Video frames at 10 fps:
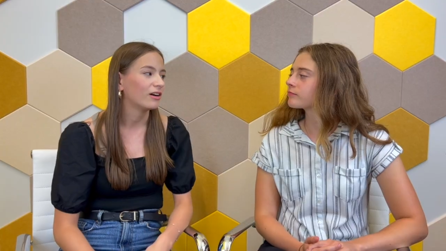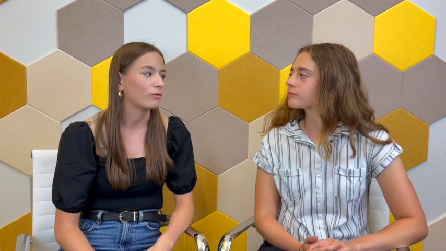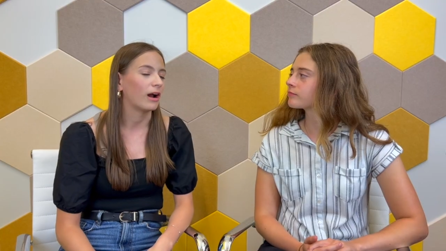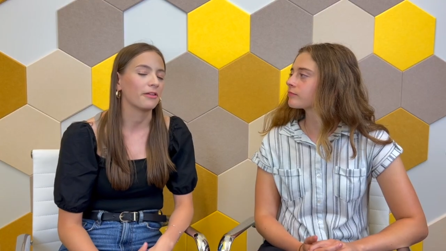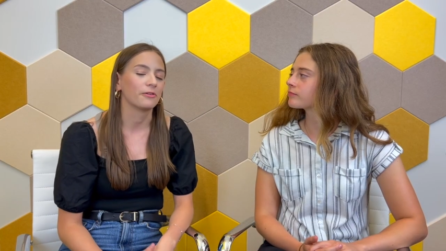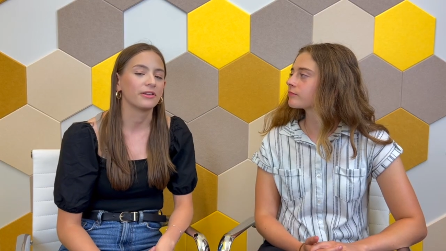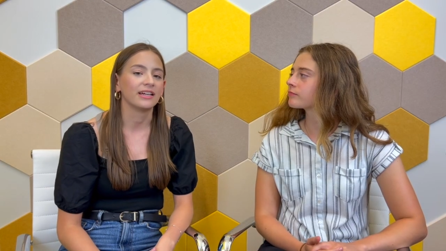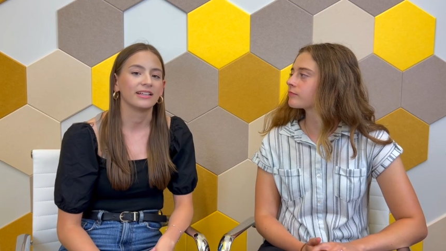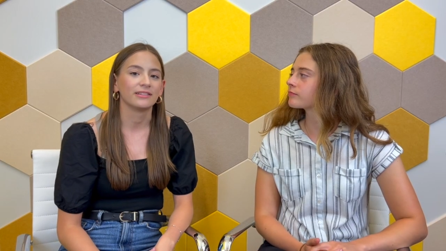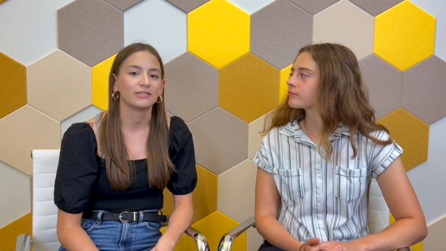Speaker 1: rather
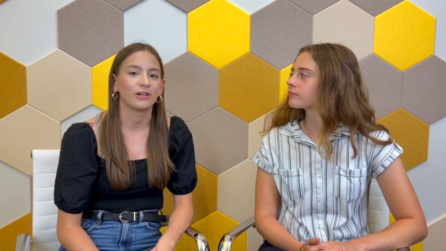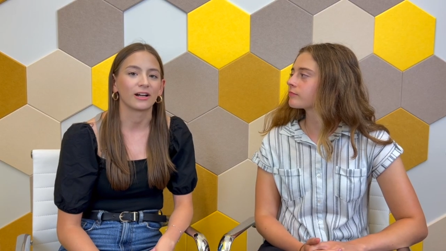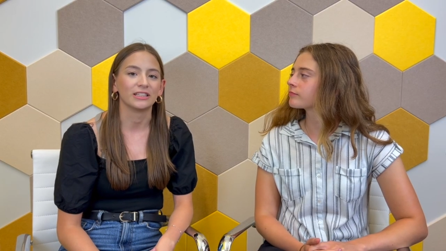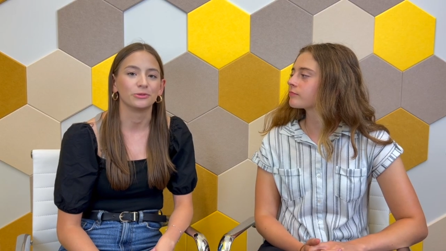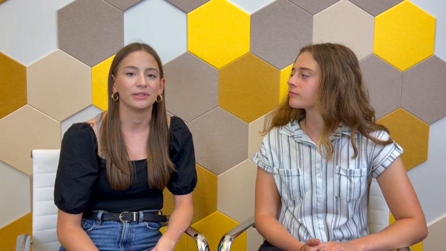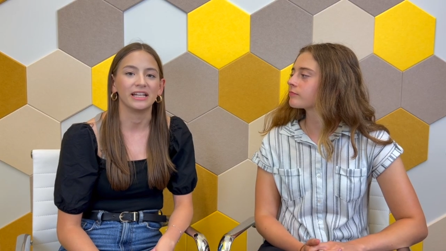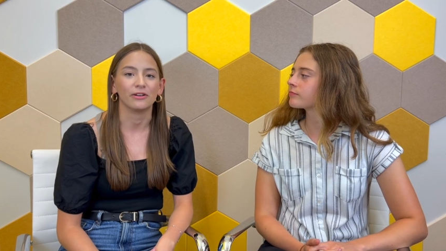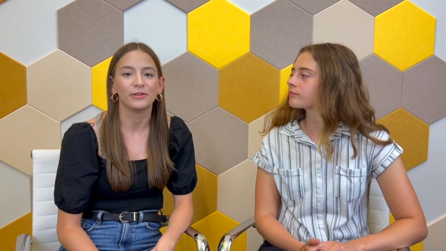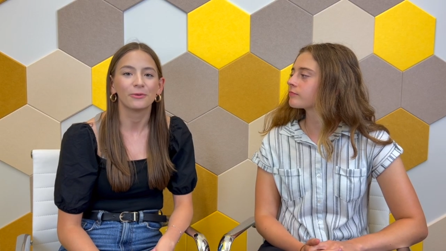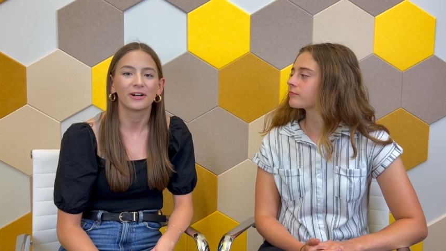than talking to an
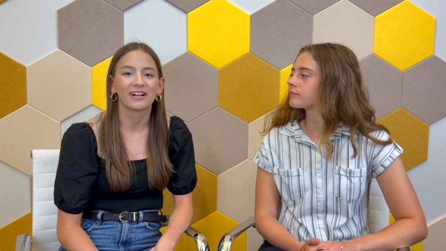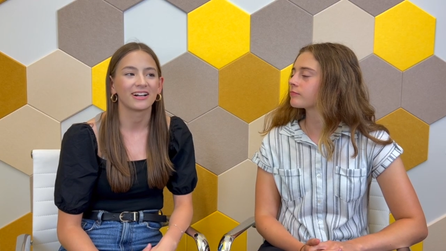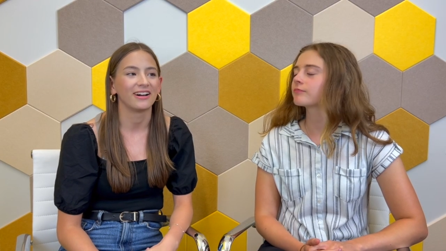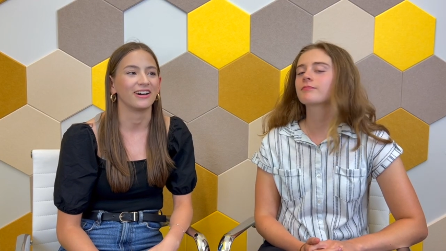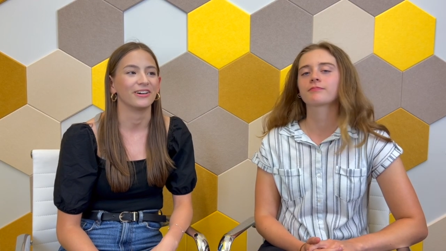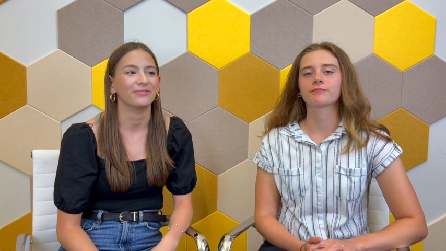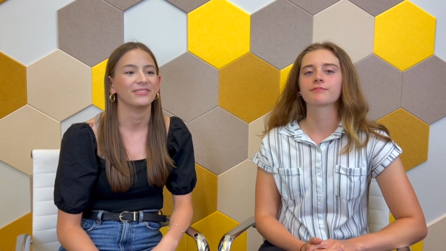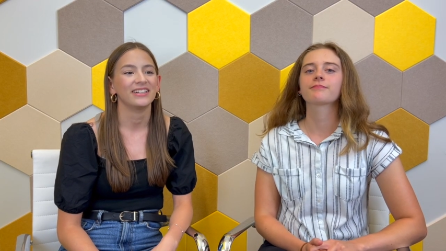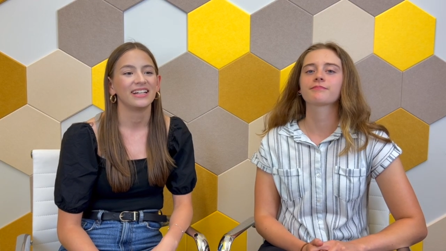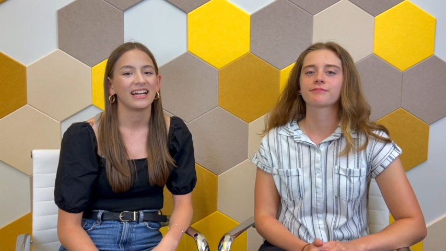interviewer. Um,
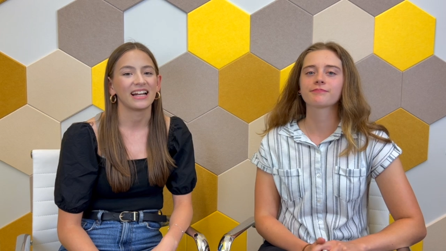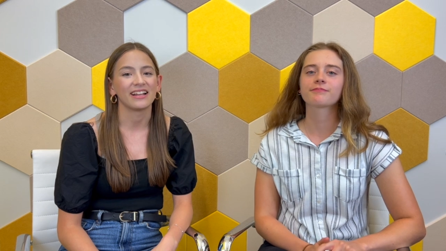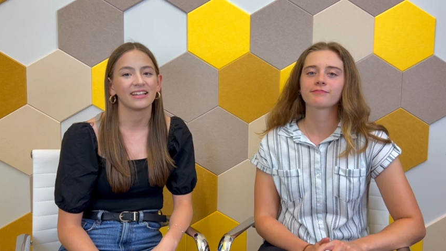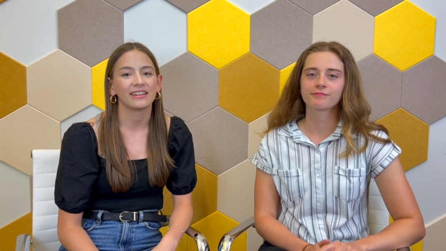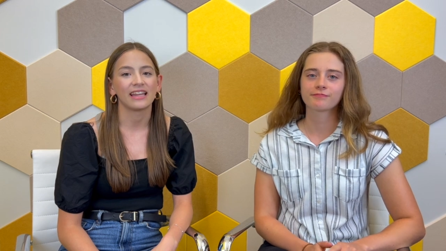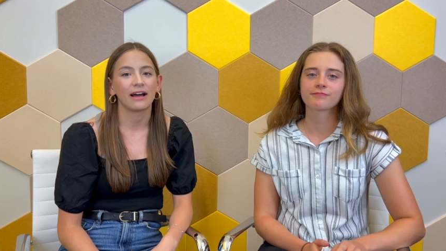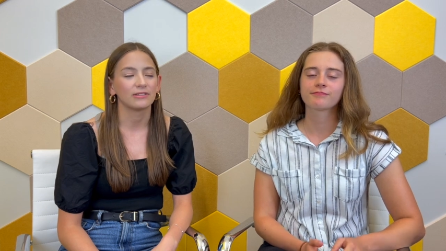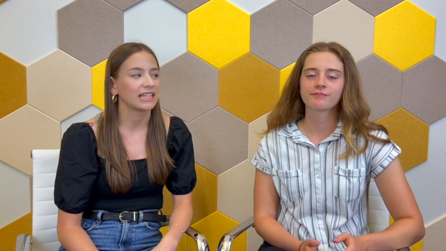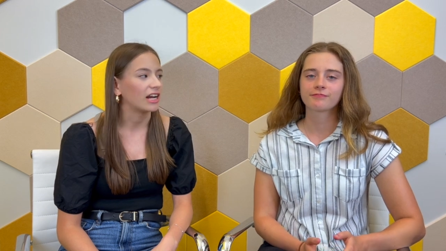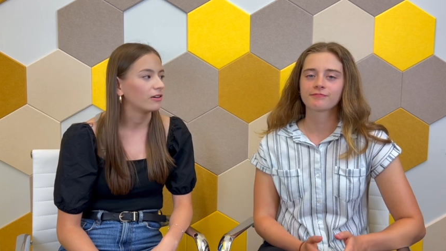and I think that
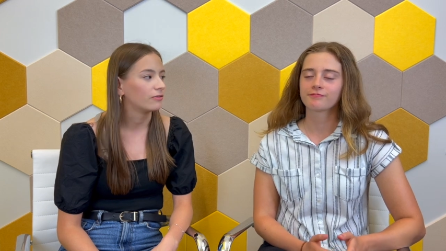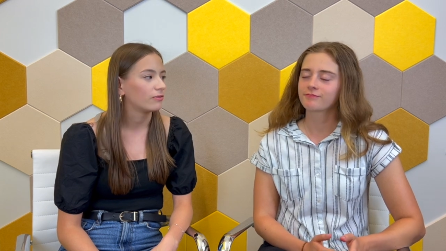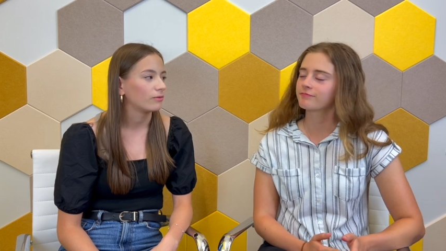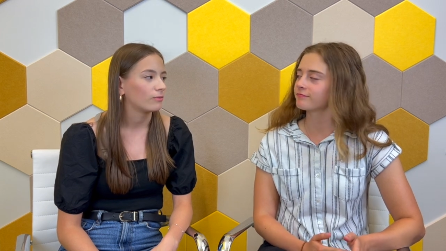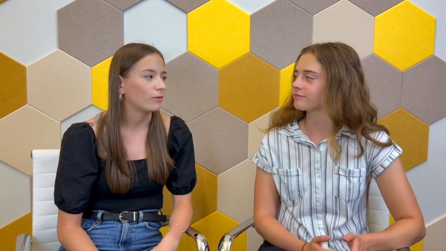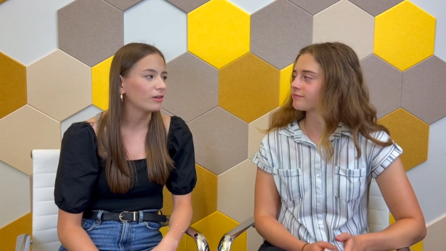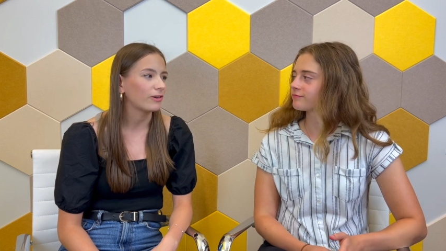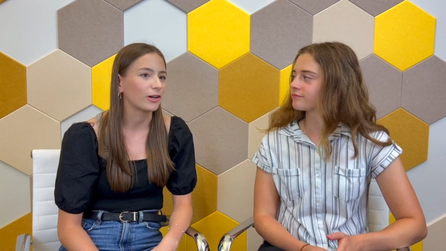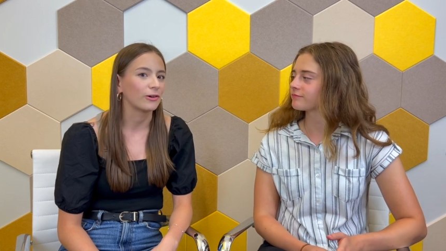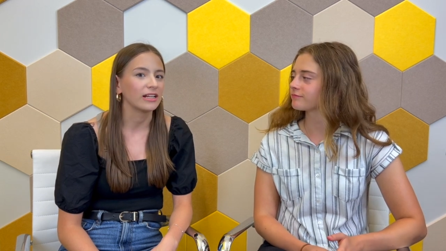was kind of one of
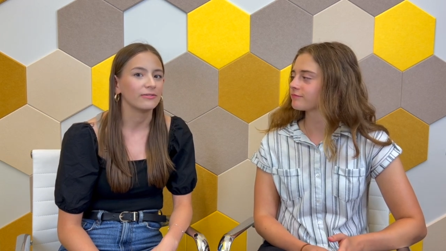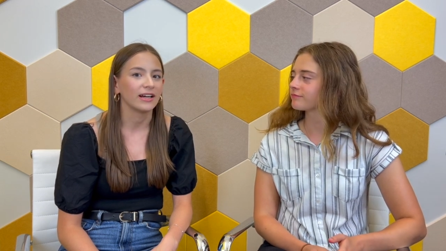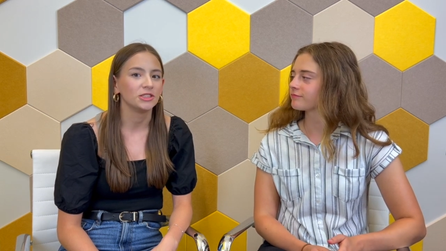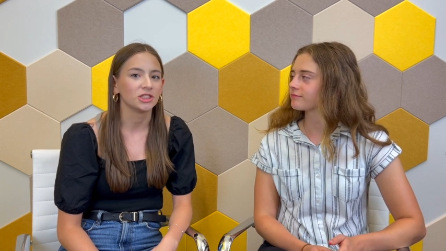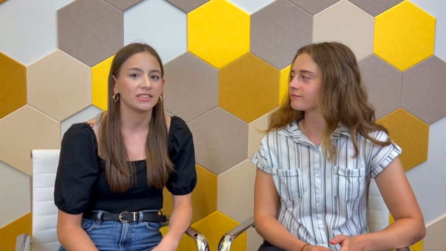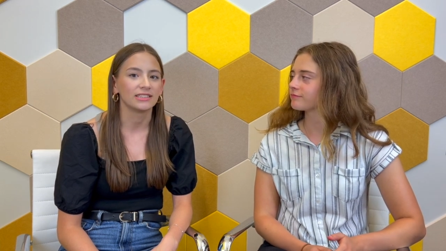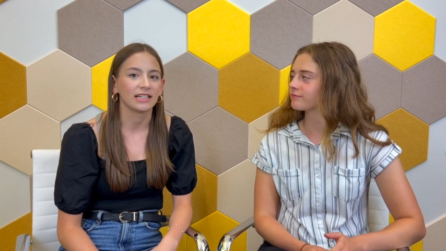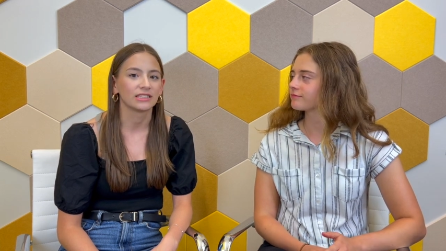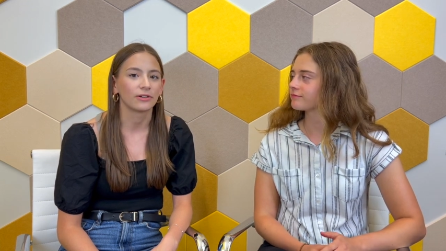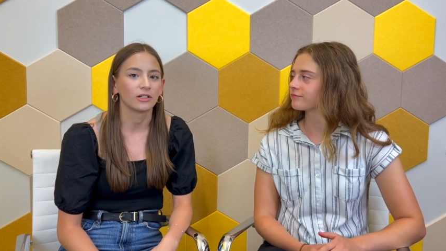our creative edges
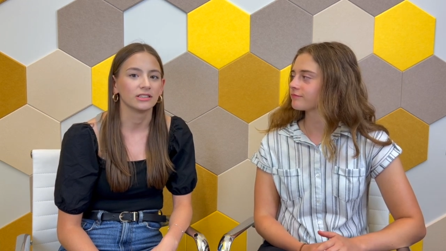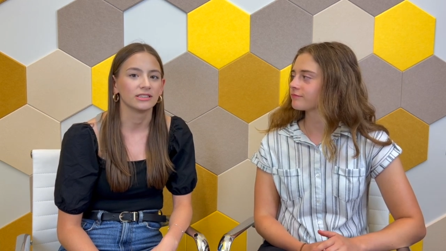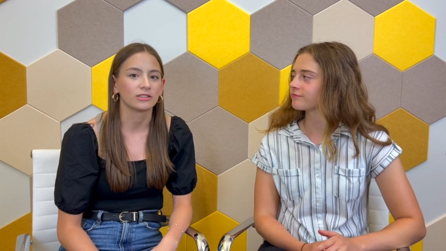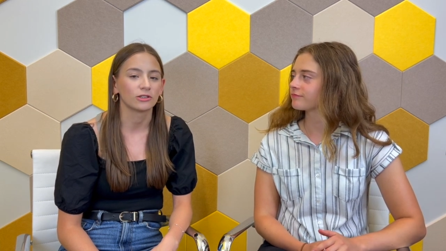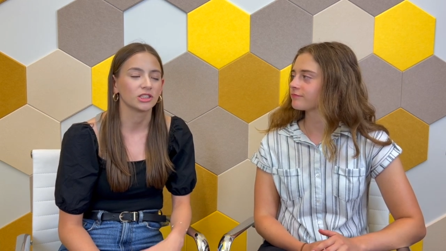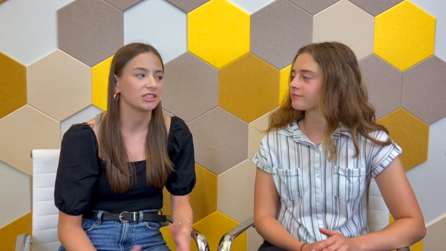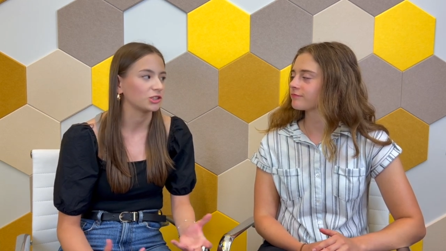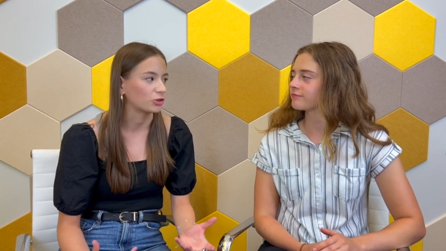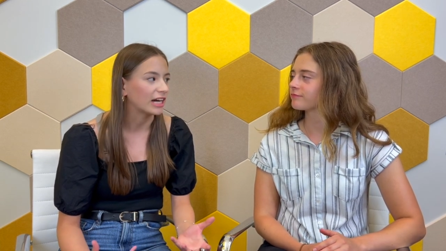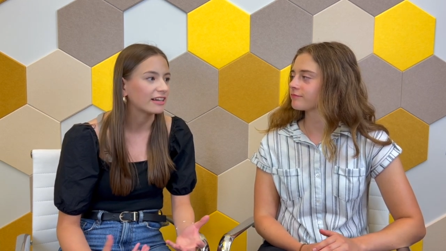as far as, or just
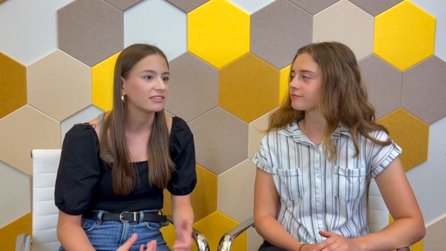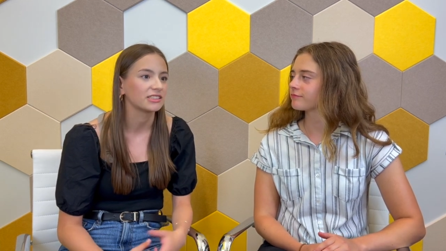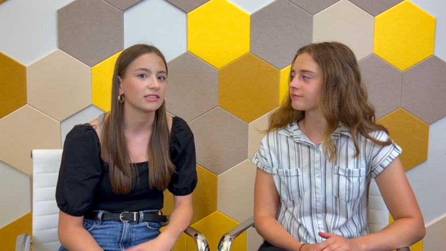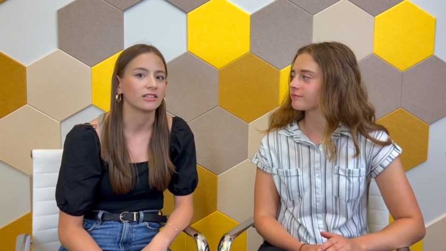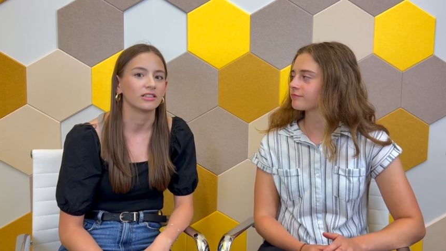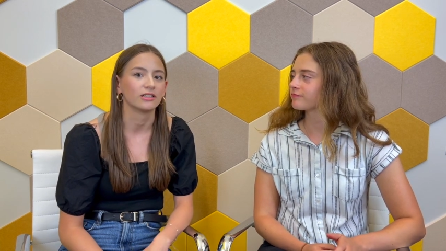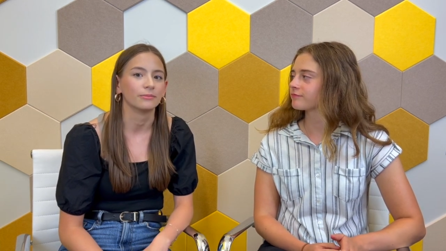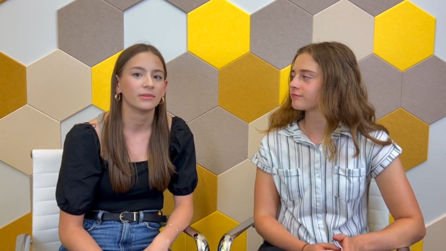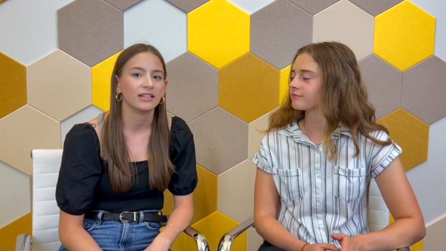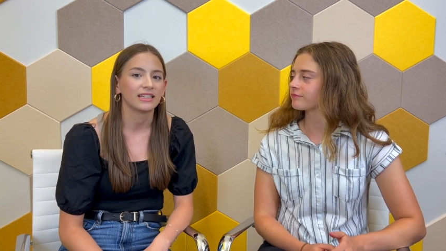strengths
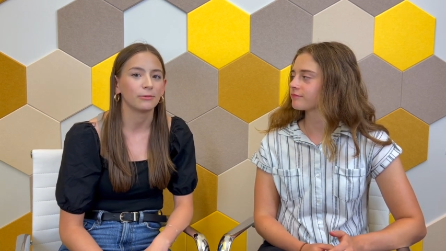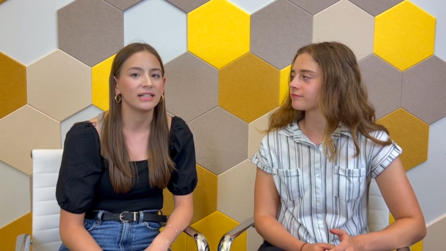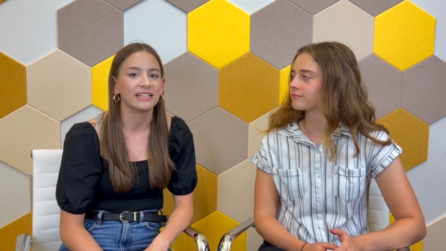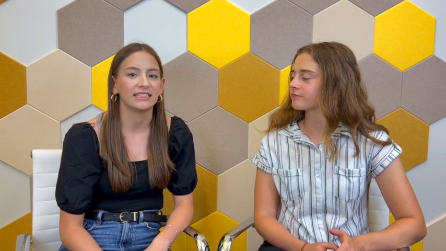um, that we didn't